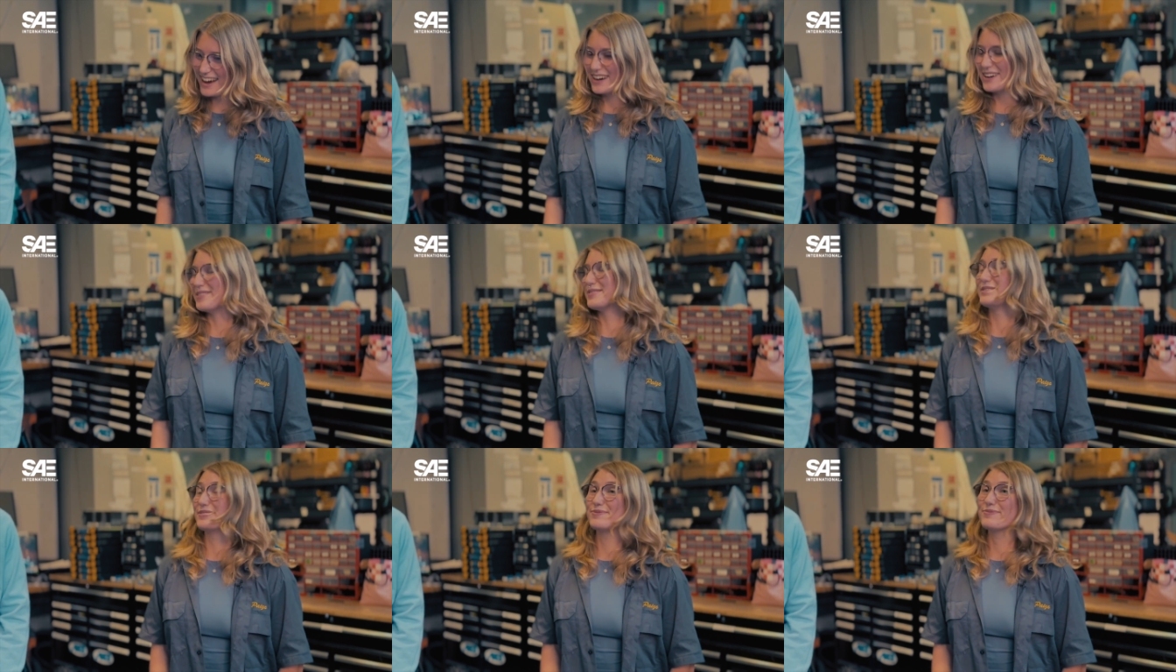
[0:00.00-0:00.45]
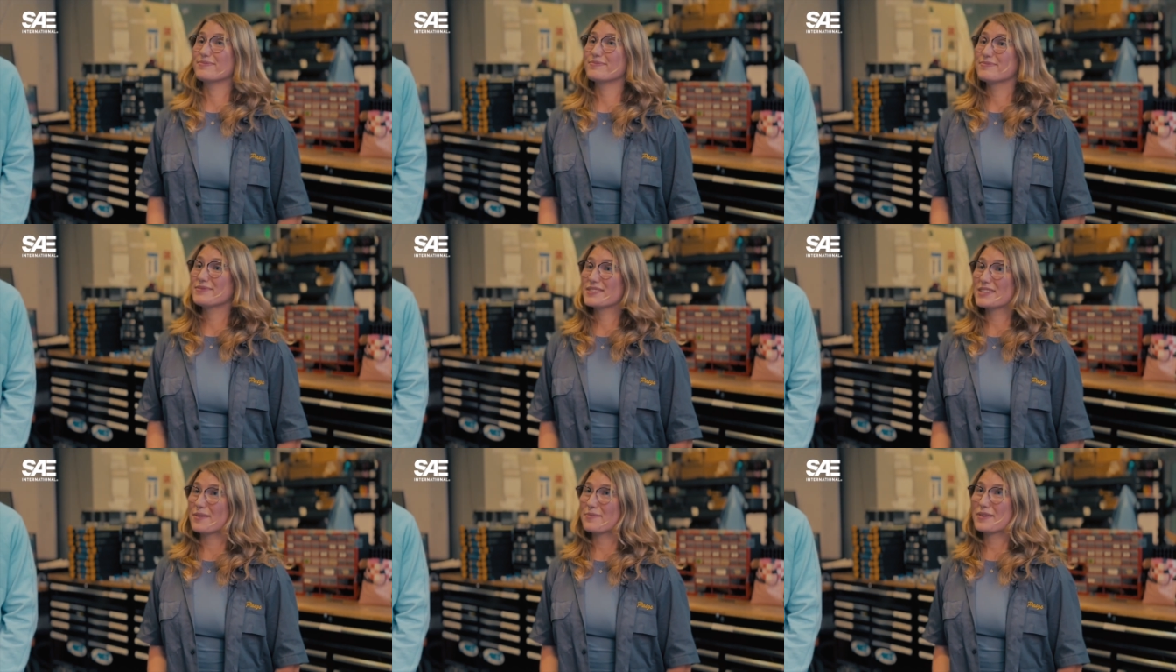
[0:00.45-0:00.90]
um,
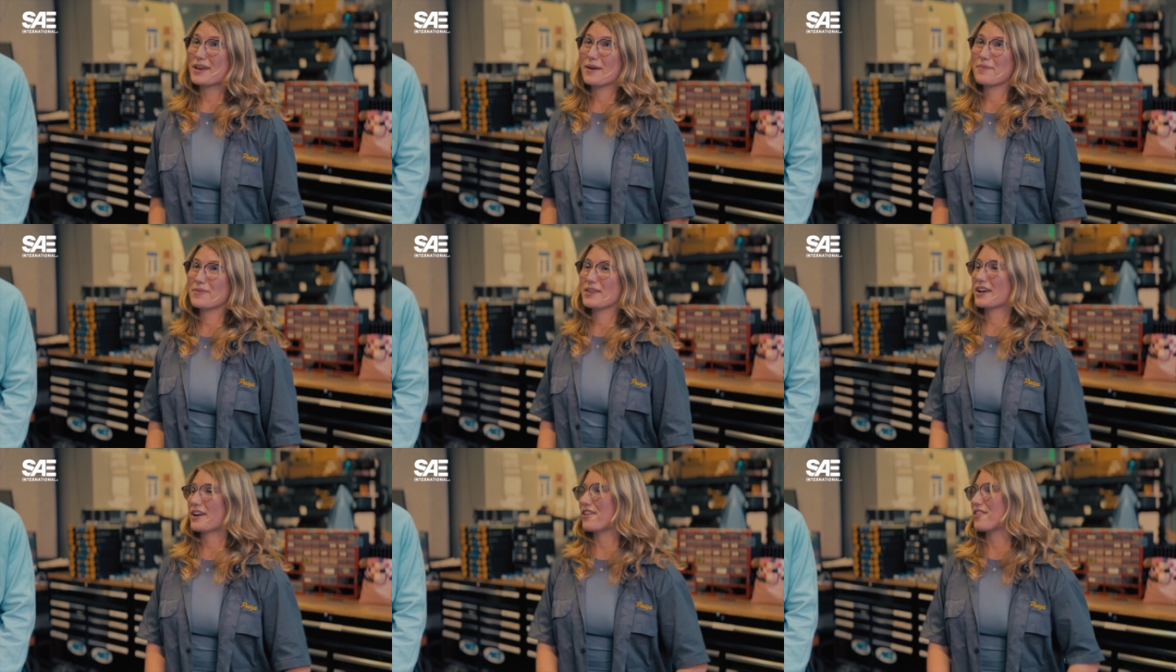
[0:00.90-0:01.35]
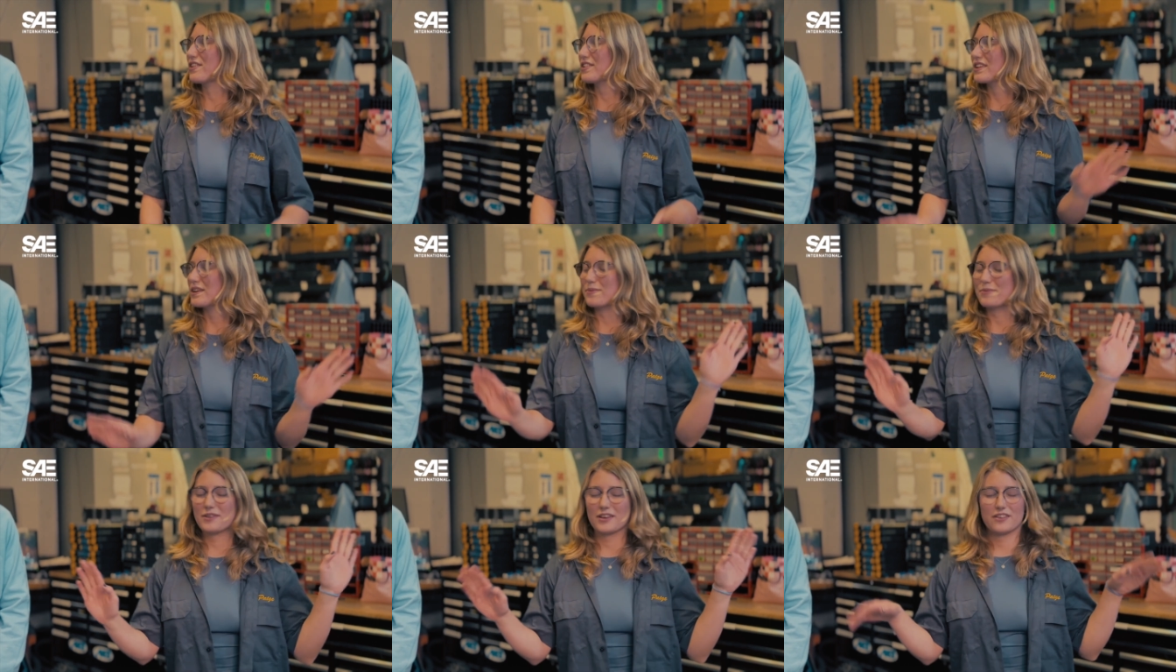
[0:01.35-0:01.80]
sometimes like other
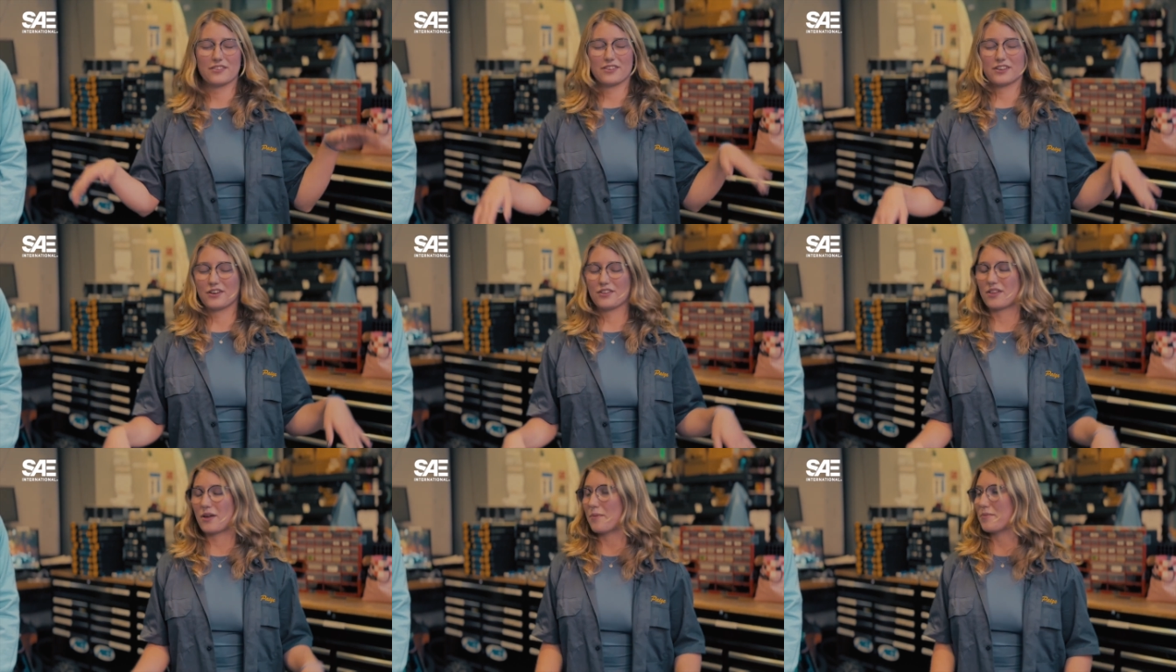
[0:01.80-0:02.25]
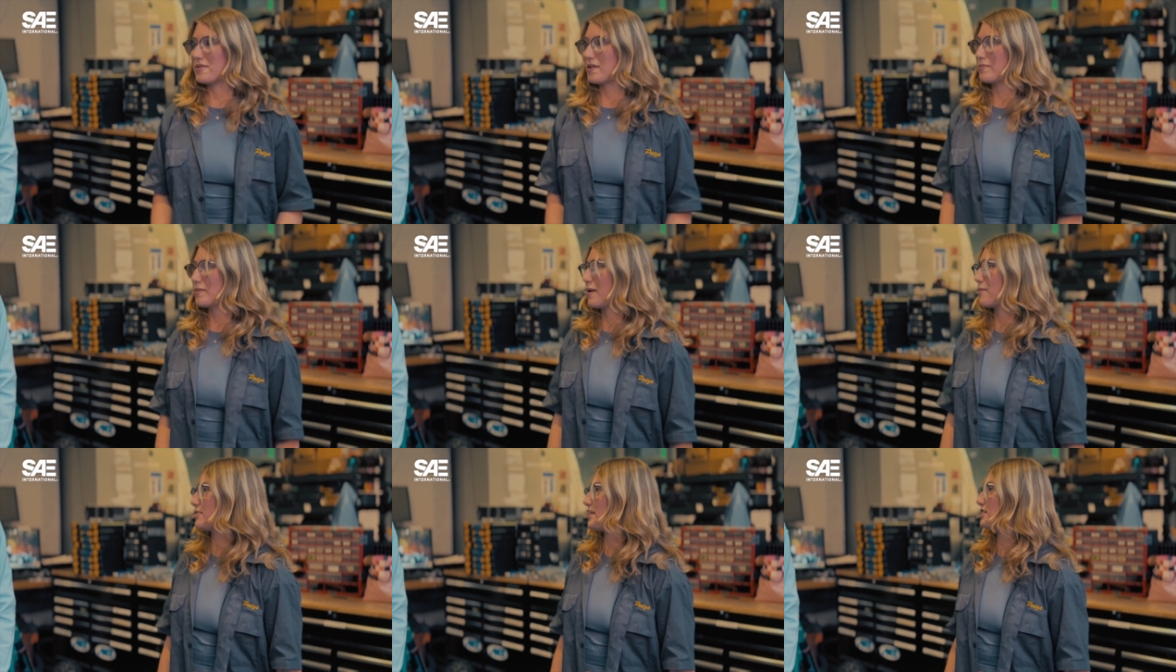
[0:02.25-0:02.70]
teams like steal them.
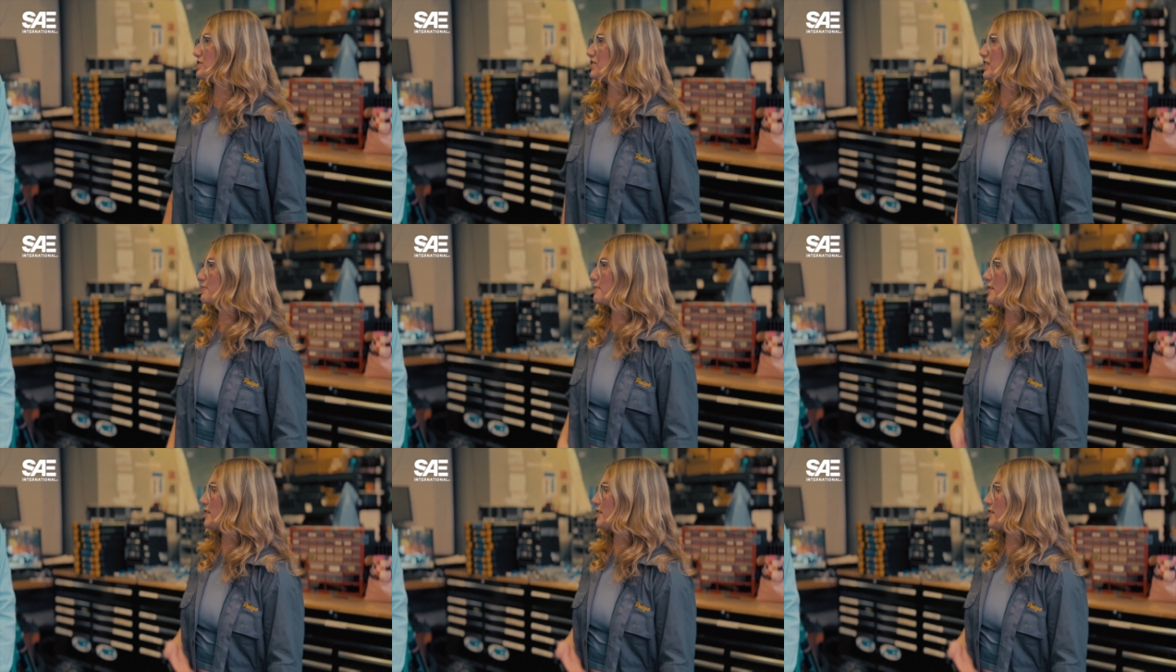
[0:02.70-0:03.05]
Sometimes they just